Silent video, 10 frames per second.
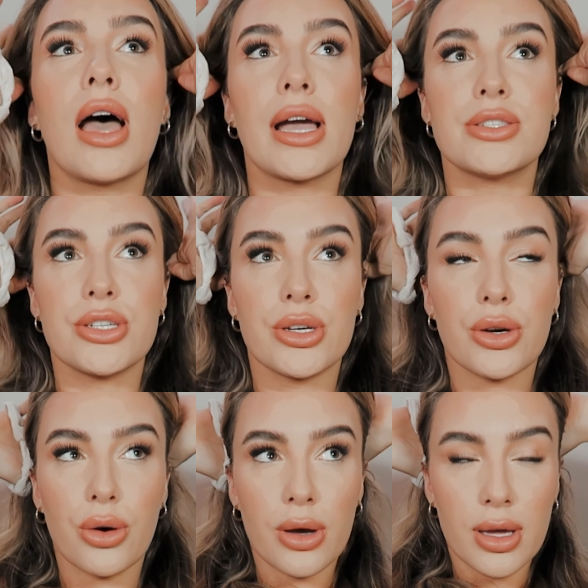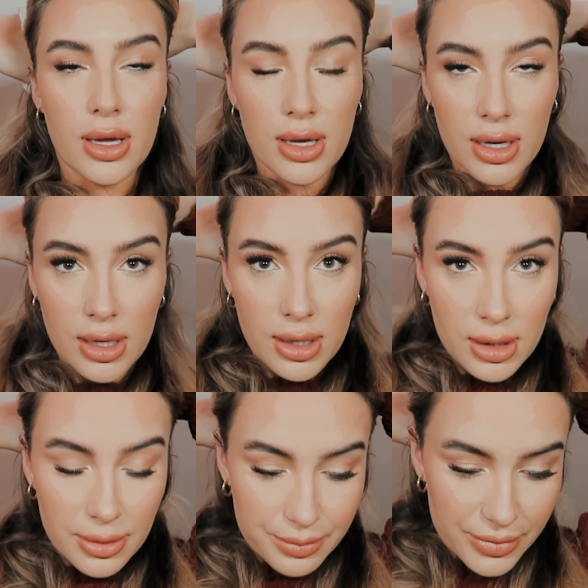I do
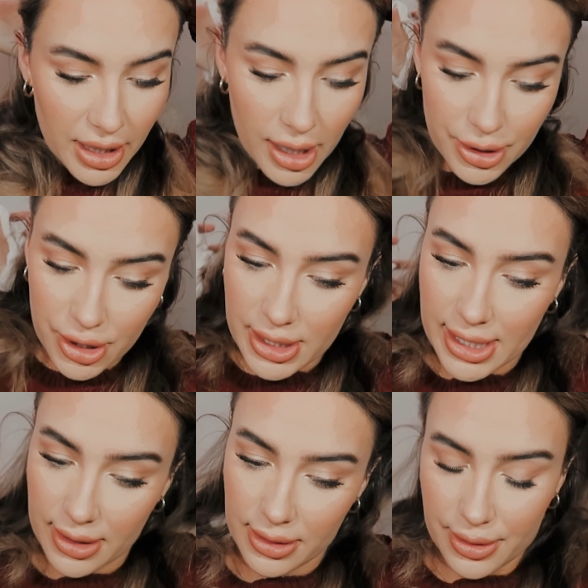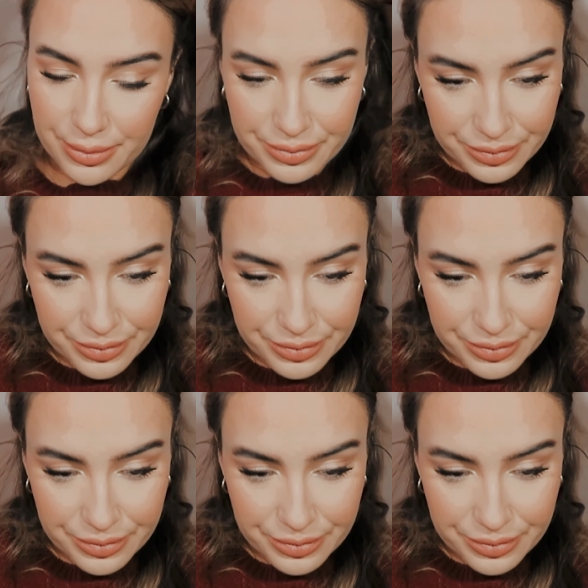the underneath,